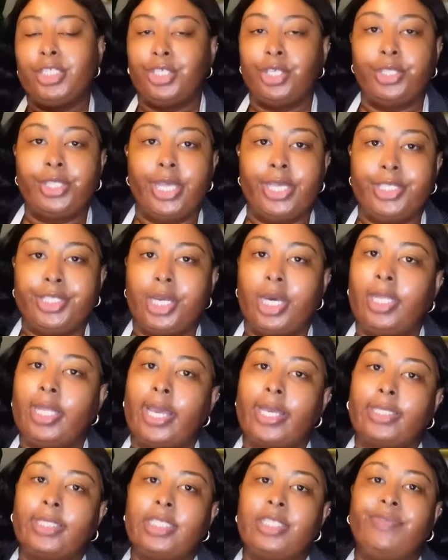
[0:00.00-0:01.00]
sure that y'all
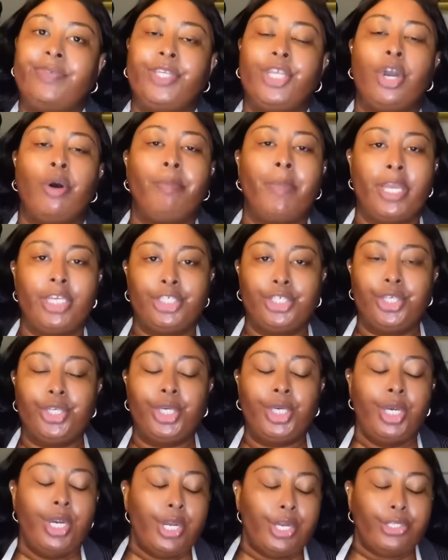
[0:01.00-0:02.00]
like this video. Make
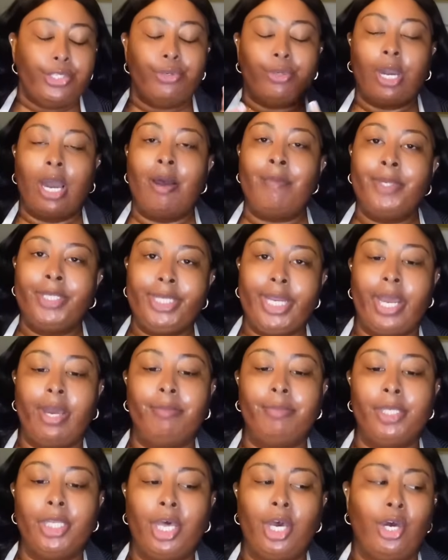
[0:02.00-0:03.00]
sure you comment down
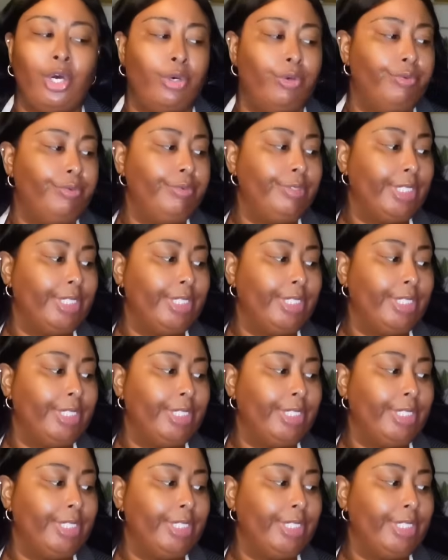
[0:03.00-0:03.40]
below.